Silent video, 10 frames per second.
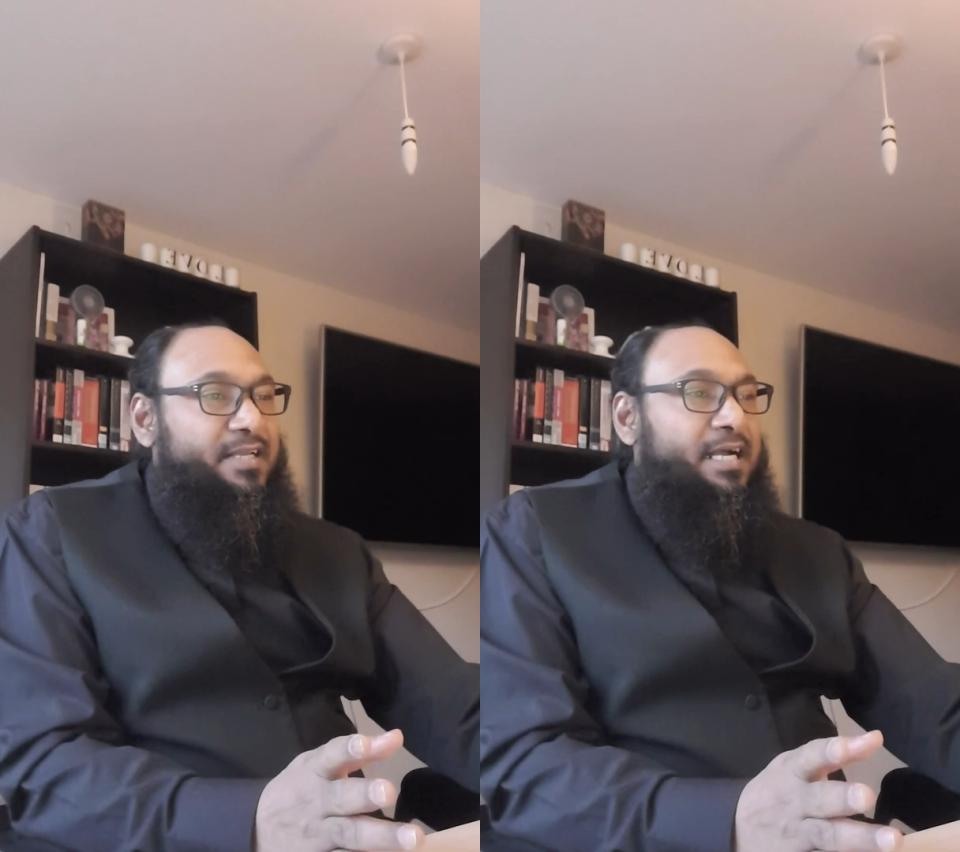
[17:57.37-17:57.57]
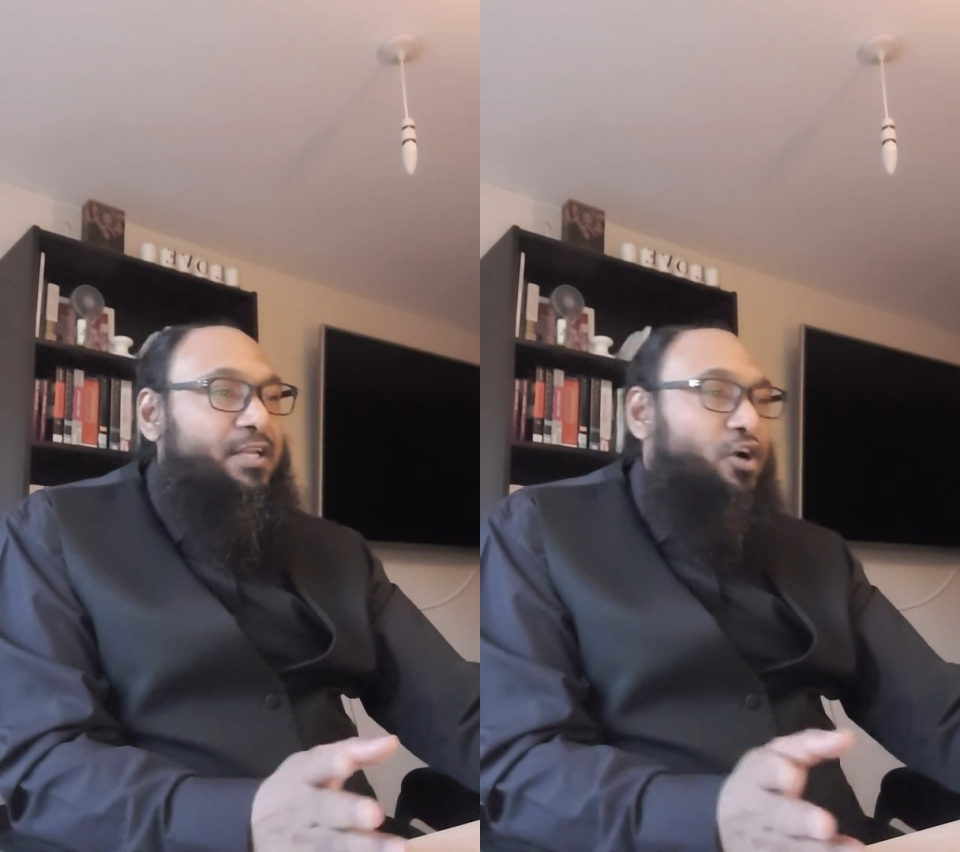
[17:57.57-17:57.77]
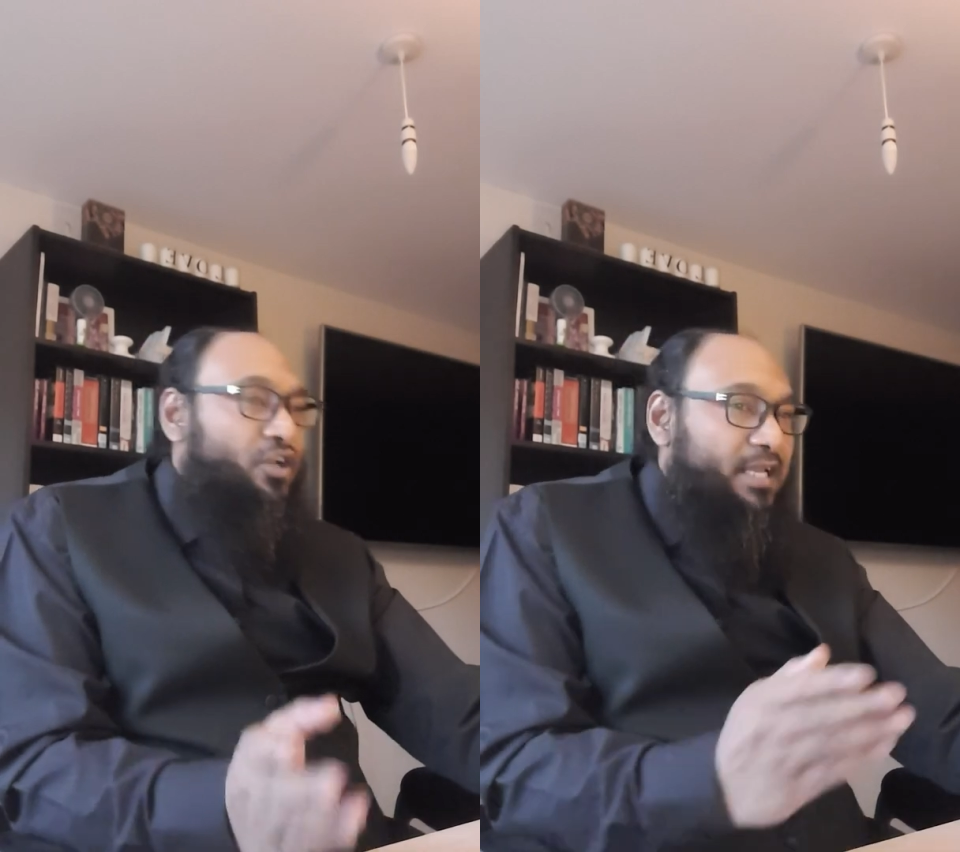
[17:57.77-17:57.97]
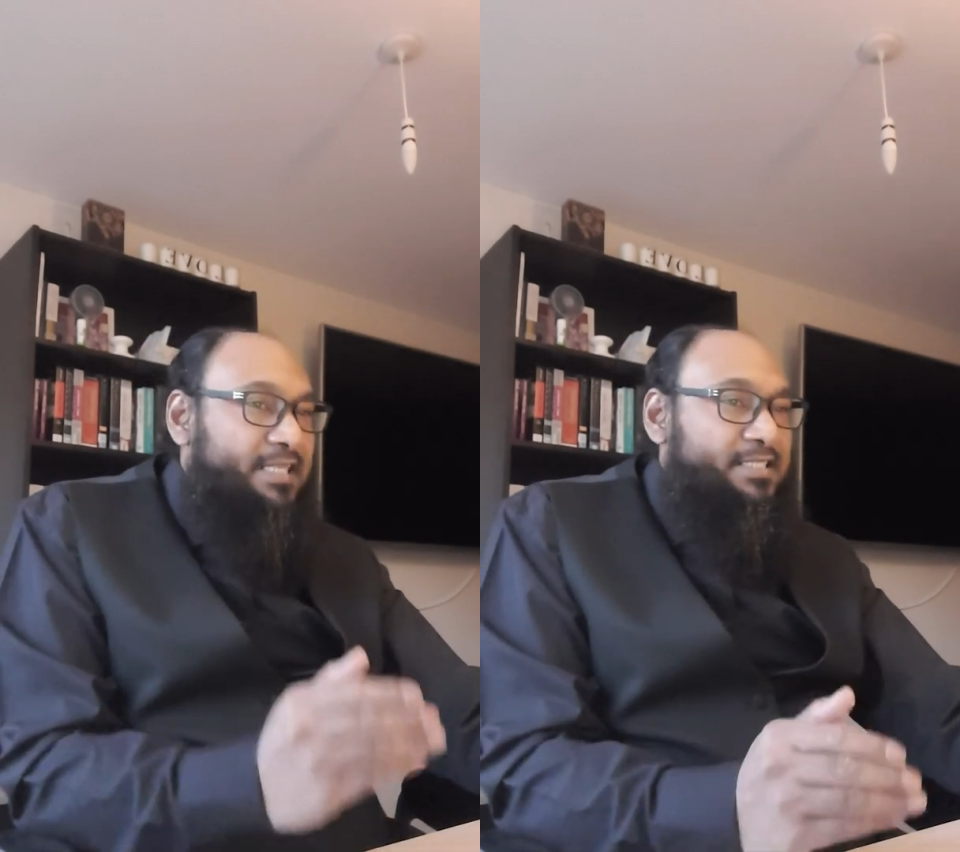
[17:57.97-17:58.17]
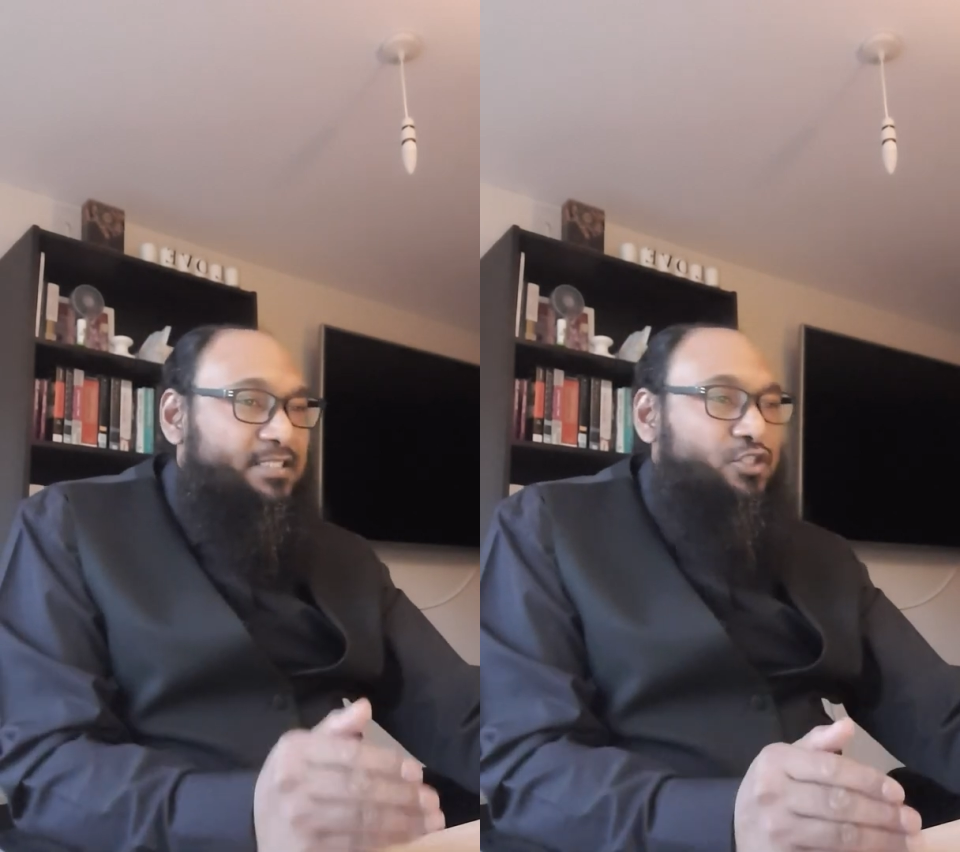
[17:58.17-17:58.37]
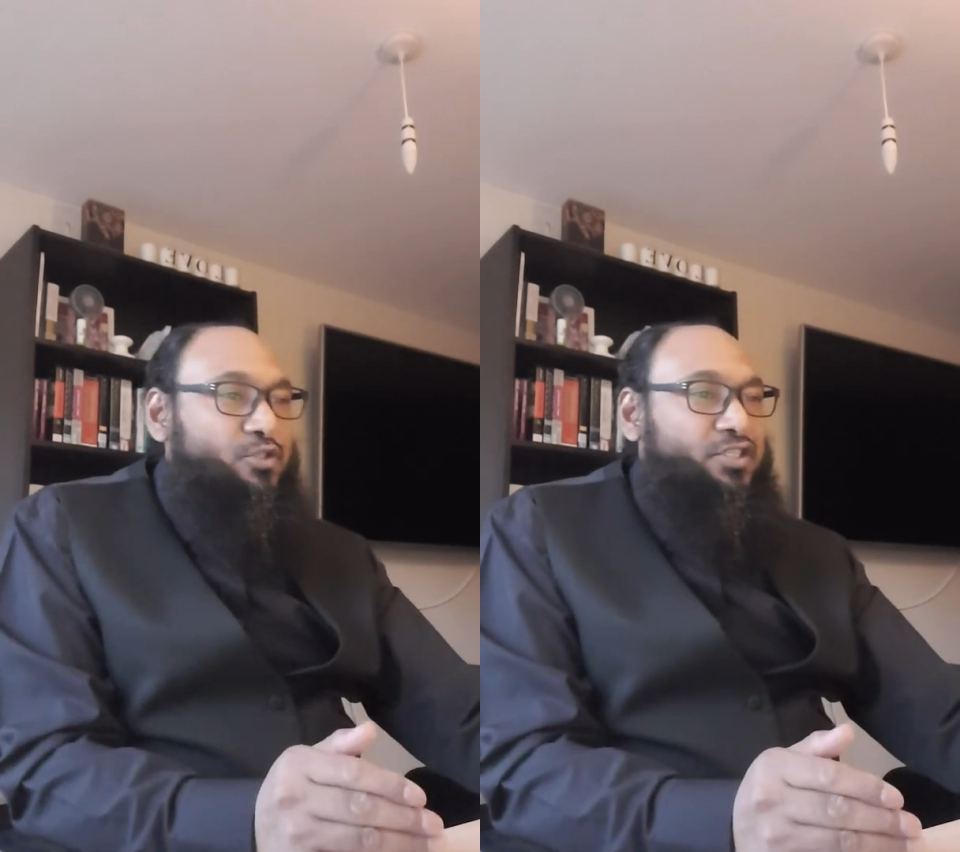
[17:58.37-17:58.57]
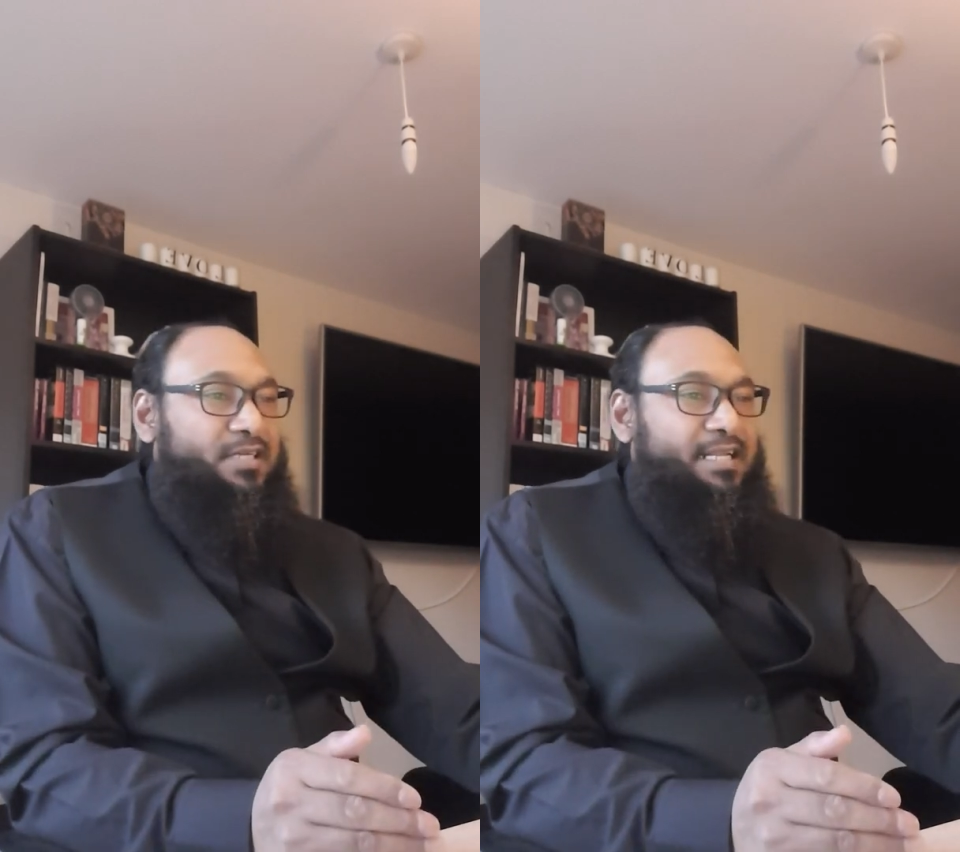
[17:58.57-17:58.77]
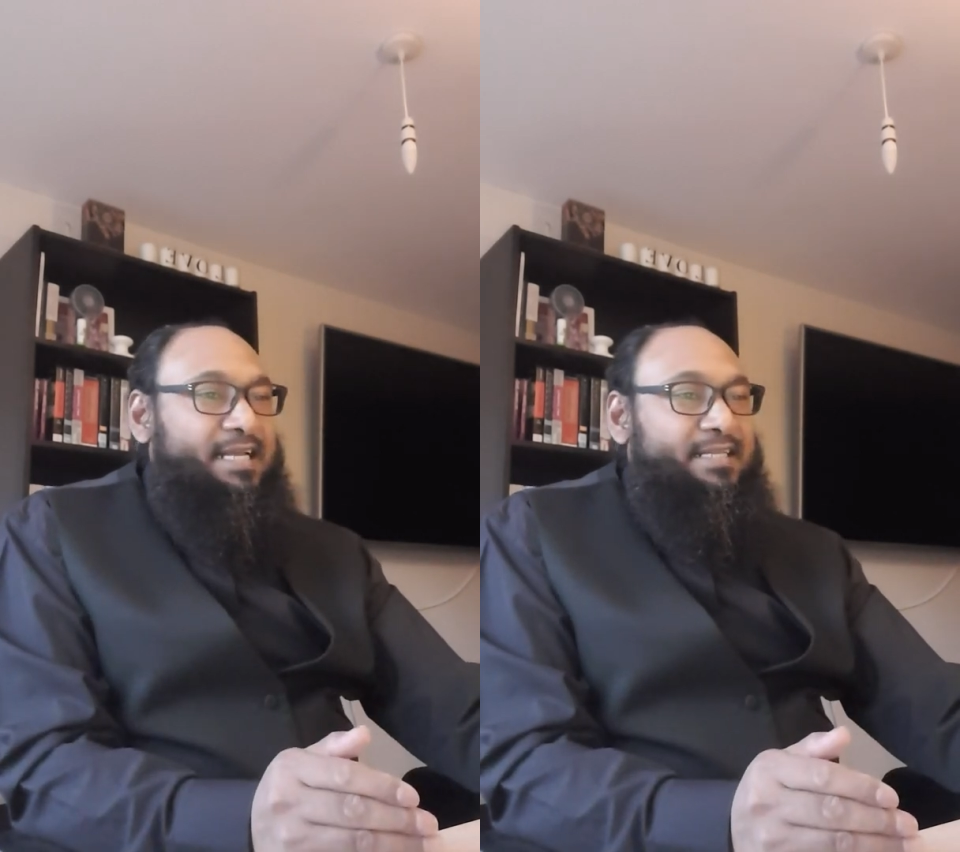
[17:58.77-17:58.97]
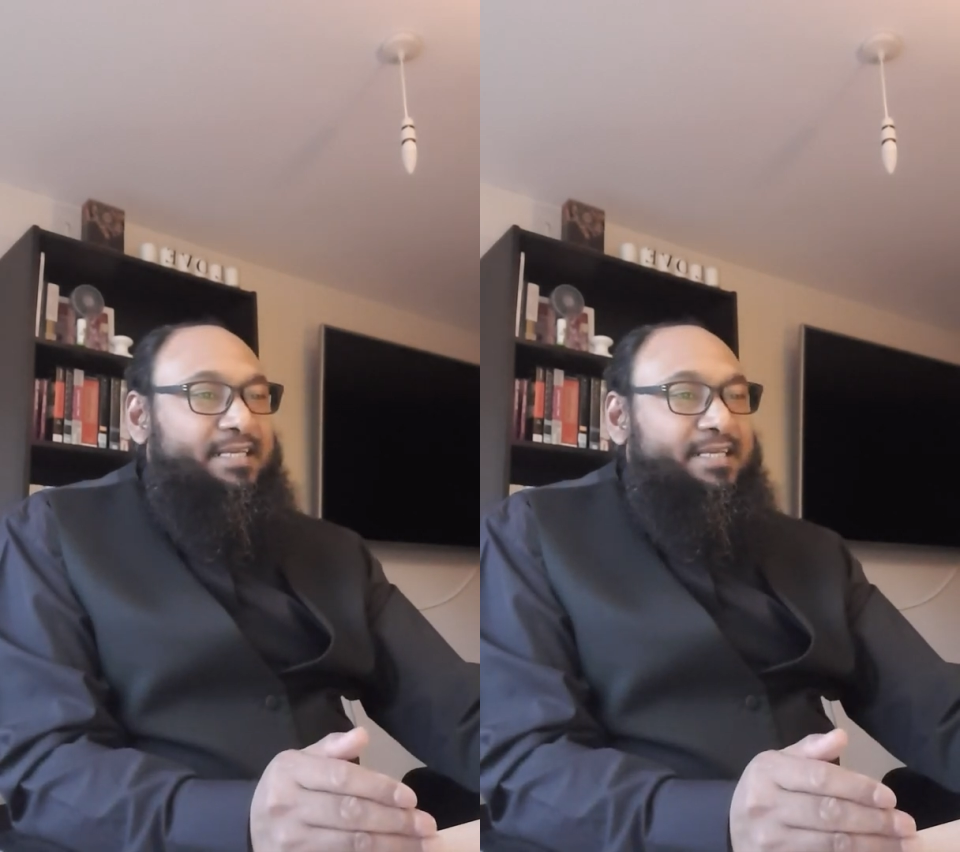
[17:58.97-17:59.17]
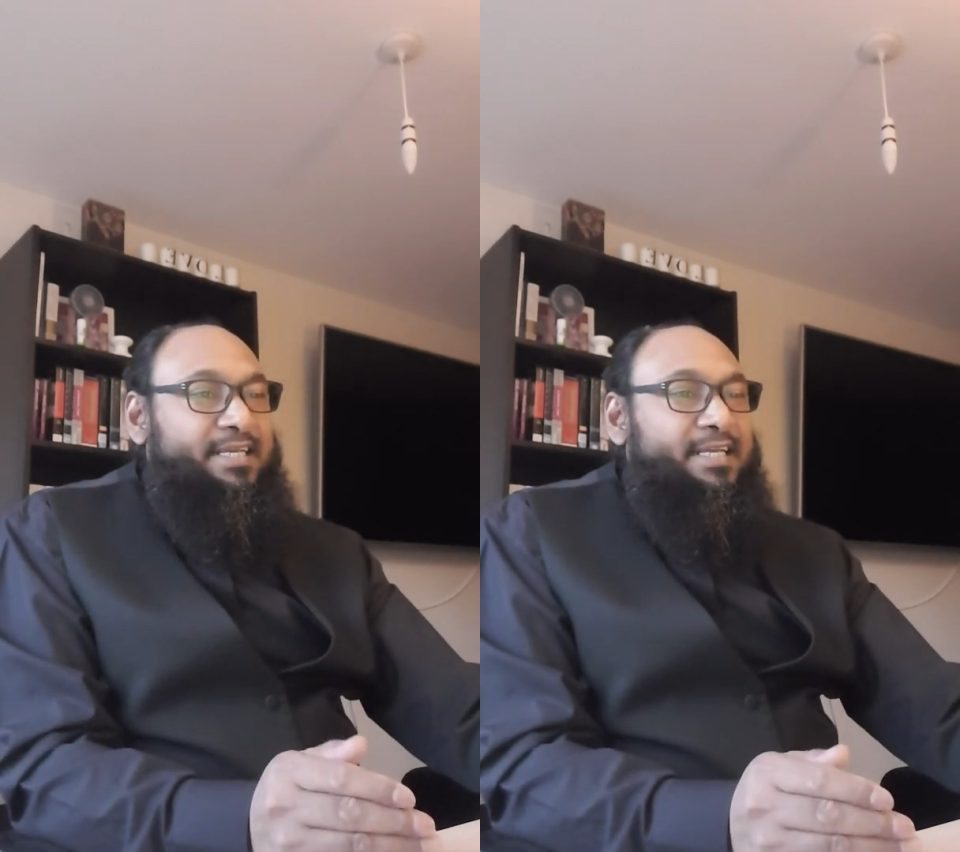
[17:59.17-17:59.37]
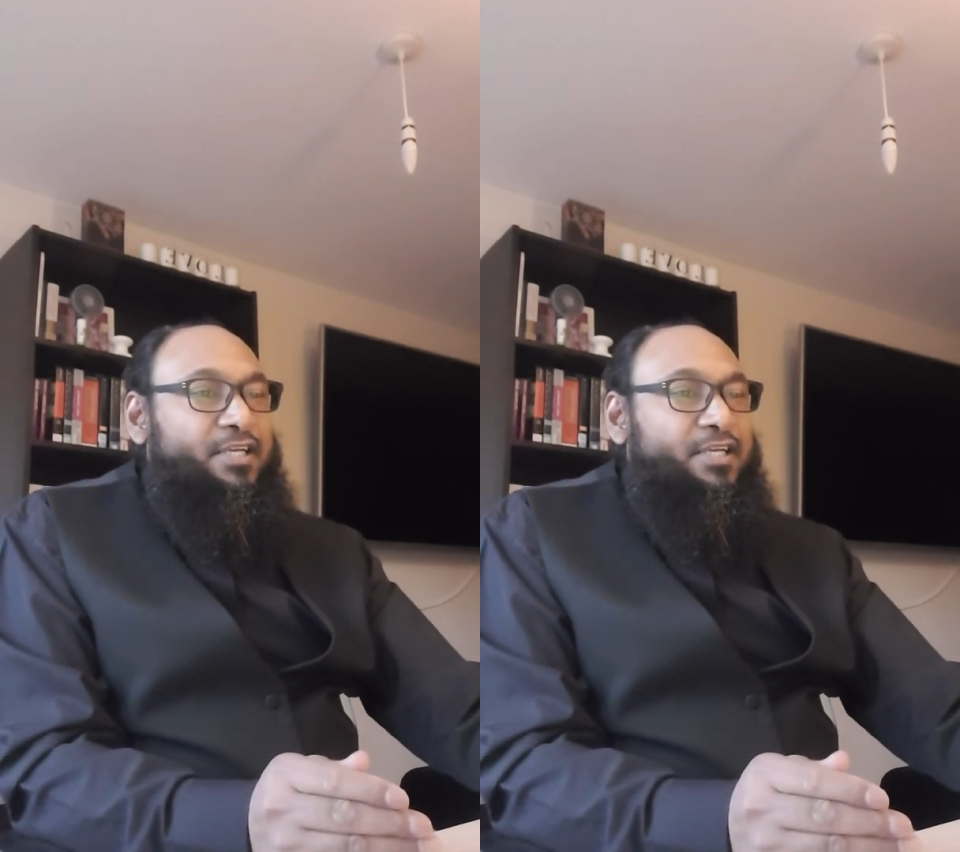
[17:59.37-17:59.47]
and other institutions like the